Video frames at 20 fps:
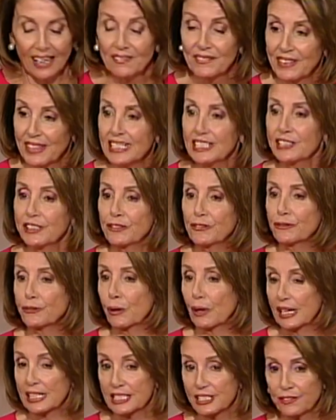of this
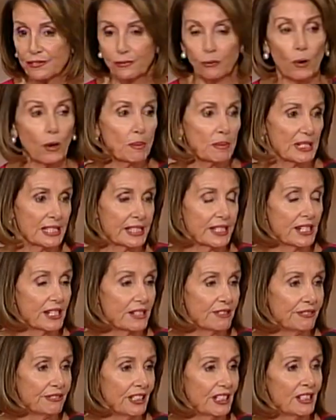
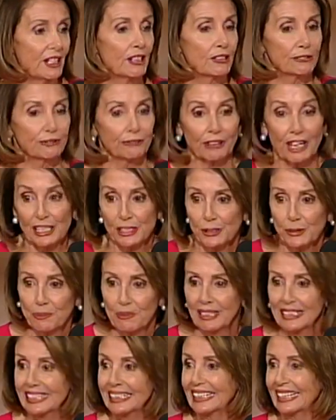transformative
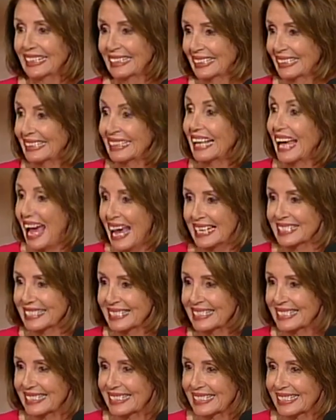freshman
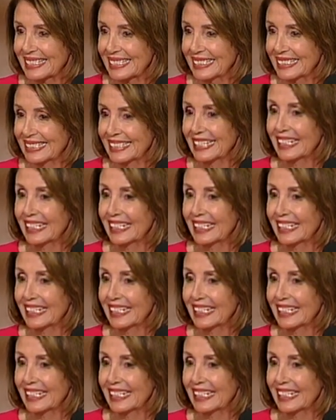class.